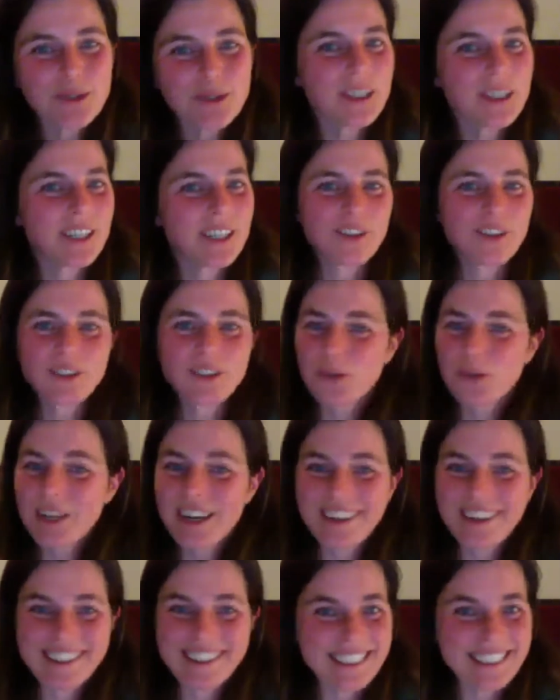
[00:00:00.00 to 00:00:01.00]
are in
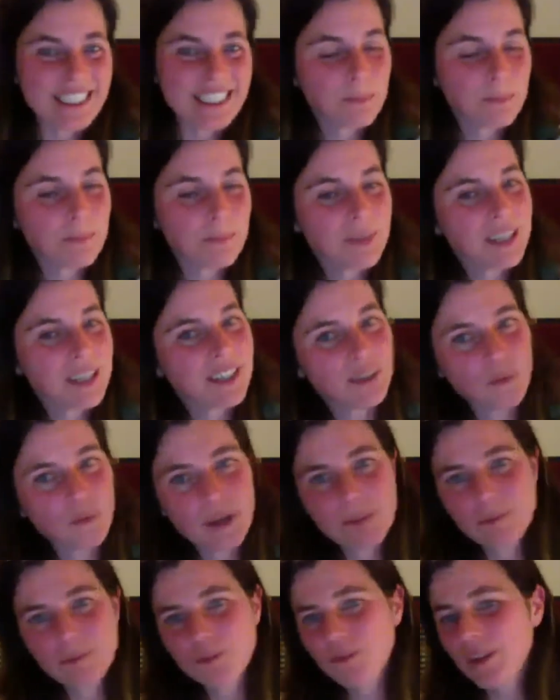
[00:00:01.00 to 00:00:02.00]
this bigger web
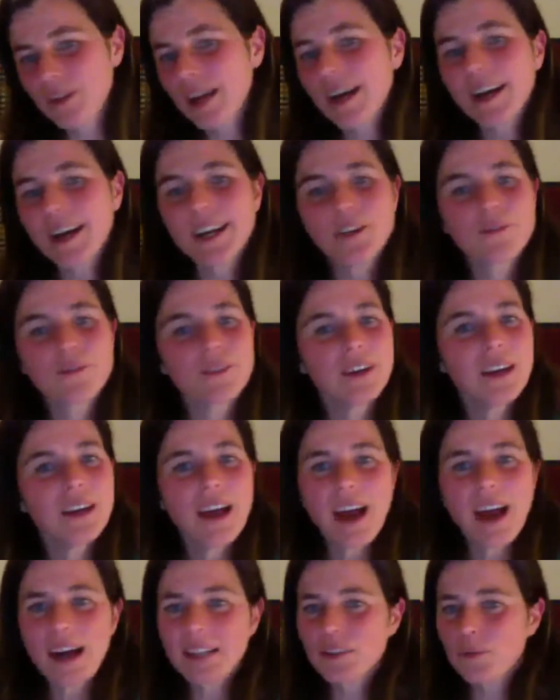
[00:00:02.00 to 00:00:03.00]
of life. And
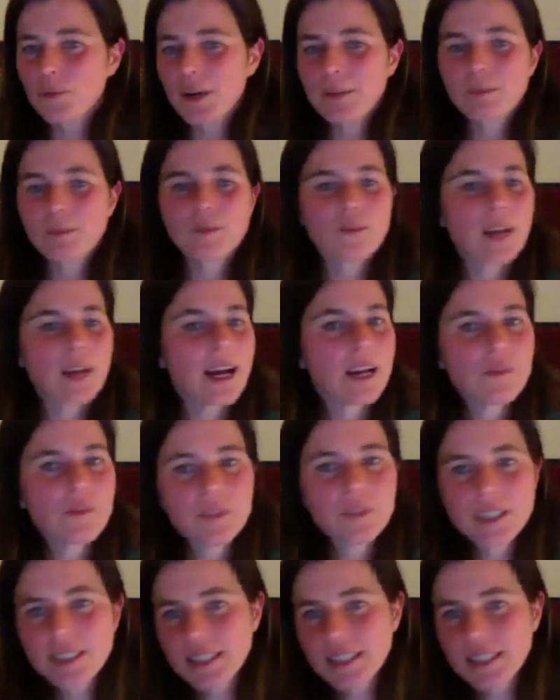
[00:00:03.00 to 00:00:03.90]
the web of life is